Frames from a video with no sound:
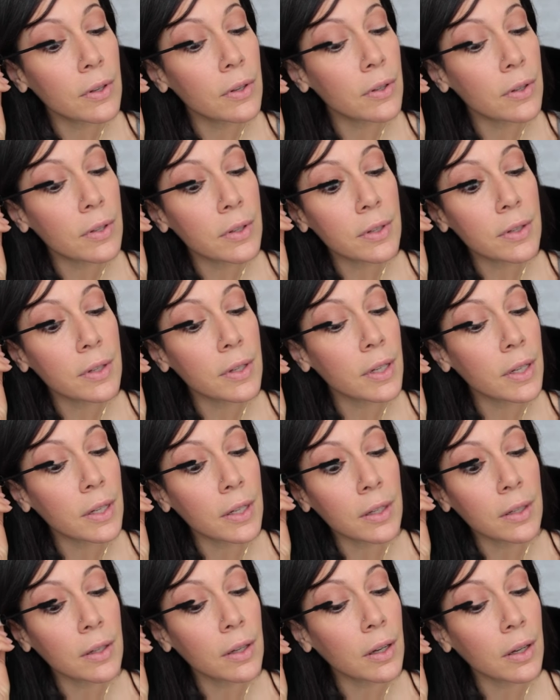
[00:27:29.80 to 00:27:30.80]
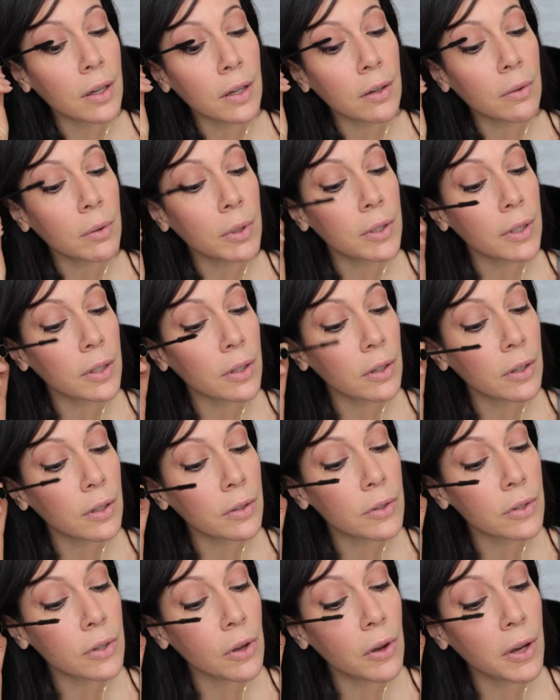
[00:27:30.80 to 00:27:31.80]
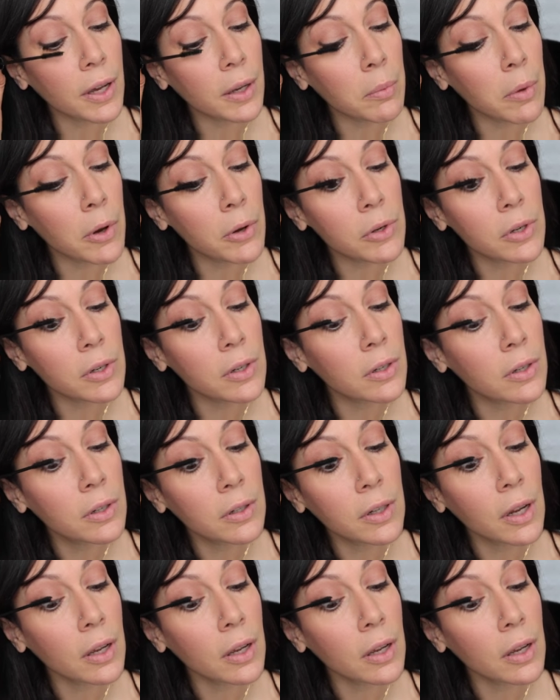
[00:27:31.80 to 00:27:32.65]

sawing motion,